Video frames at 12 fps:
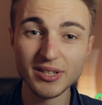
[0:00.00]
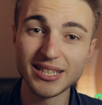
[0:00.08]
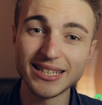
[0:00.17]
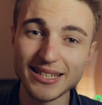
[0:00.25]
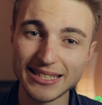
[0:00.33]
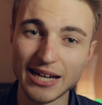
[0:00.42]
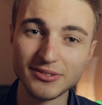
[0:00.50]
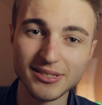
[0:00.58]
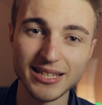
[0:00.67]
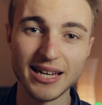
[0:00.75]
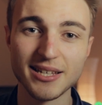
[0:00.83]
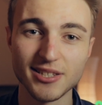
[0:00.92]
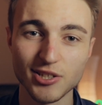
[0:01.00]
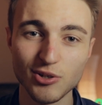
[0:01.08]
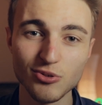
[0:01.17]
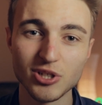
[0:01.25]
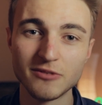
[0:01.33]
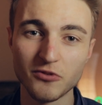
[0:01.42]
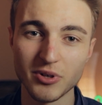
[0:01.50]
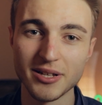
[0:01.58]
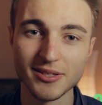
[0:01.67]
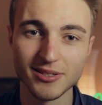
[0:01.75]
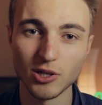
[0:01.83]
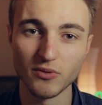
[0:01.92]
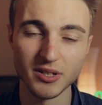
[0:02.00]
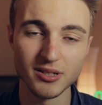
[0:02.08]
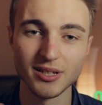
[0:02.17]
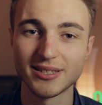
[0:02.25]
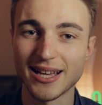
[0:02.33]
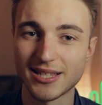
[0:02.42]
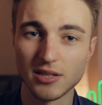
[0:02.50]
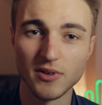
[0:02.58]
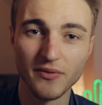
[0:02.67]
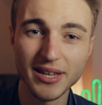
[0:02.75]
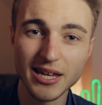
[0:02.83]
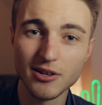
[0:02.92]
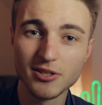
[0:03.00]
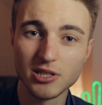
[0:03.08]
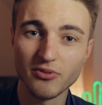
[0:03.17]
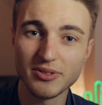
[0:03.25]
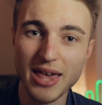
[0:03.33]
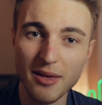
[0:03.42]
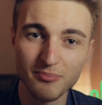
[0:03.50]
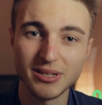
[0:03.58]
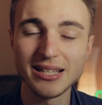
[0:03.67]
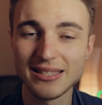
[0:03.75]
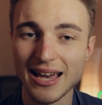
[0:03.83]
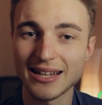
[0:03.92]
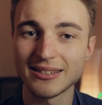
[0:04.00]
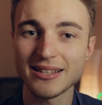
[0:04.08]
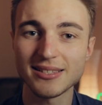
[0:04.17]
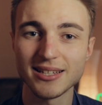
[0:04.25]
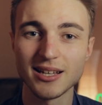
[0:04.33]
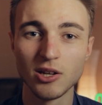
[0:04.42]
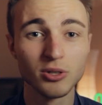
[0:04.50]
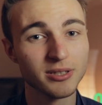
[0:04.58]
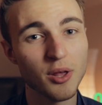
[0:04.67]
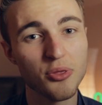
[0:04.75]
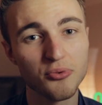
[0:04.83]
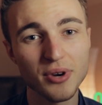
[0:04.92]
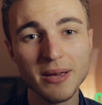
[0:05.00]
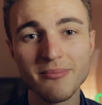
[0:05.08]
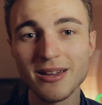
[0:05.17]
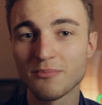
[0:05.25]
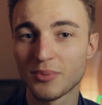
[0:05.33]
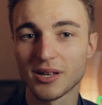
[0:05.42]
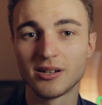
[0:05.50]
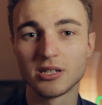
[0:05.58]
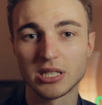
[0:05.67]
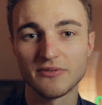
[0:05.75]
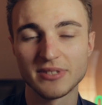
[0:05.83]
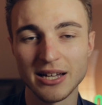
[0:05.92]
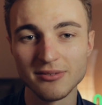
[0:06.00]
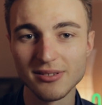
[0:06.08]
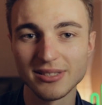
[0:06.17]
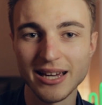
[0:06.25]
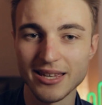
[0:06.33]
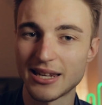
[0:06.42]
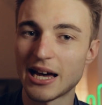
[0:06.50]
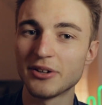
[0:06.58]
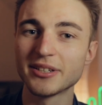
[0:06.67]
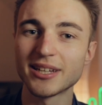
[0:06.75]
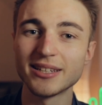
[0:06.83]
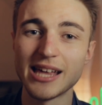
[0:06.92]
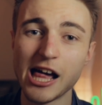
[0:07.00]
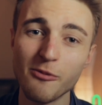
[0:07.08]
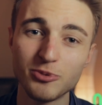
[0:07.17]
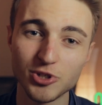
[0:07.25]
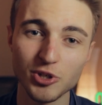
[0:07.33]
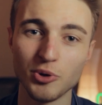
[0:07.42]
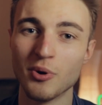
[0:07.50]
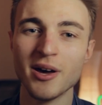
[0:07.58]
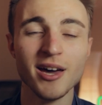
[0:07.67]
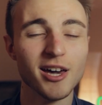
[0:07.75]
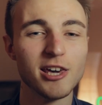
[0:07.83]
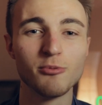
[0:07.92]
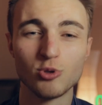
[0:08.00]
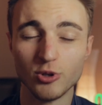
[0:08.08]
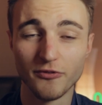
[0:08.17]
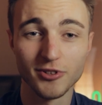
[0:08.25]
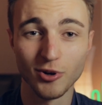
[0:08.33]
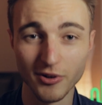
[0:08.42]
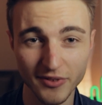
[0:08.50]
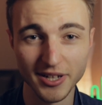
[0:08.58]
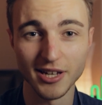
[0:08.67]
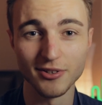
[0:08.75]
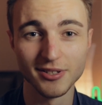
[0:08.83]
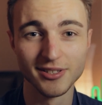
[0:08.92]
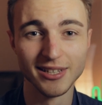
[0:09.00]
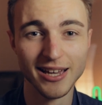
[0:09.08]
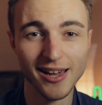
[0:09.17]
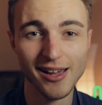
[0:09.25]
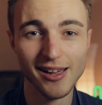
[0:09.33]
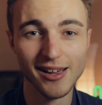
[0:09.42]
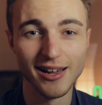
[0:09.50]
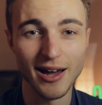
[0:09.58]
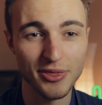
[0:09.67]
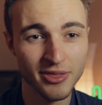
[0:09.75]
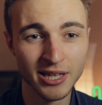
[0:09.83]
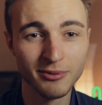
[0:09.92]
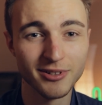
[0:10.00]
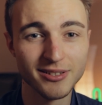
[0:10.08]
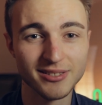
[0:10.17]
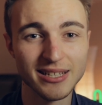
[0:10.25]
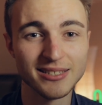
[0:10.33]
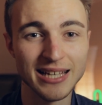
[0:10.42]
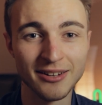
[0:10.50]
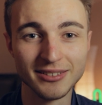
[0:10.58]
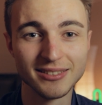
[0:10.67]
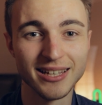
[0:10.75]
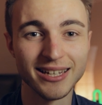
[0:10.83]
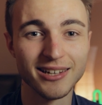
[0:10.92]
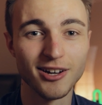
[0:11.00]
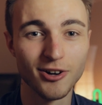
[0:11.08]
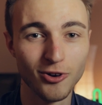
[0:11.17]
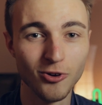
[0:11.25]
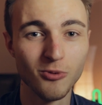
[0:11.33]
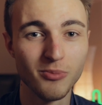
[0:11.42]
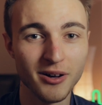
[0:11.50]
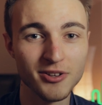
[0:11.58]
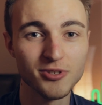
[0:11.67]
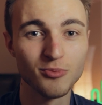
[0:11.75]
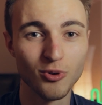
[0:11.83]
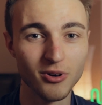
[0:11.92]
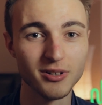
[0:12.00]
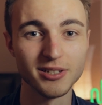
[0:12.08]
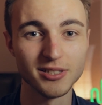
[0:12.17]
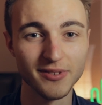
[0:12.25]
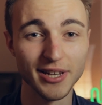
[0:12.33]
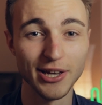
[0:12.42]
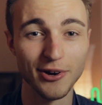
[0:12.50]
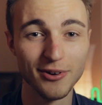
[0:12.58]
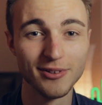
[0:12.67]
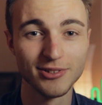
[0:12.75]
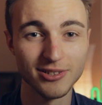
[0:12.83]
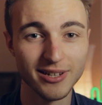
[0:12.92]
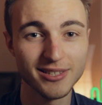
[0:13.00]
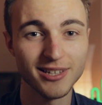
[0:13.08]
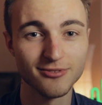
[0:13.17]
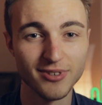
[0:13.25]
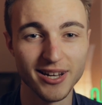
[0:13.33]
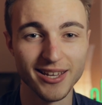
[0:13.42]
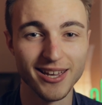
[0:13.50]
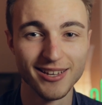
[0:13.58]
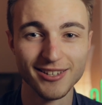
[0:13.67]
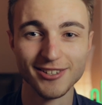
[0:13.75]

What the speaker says: we see that sound design has a huge influence over the success of a video. So with that being said, let's take a look at the 3 main pillars of sound design and how they can help you improve your videos. I think I'm gonna say sound design a whole bunch more in this video, so let's get ready.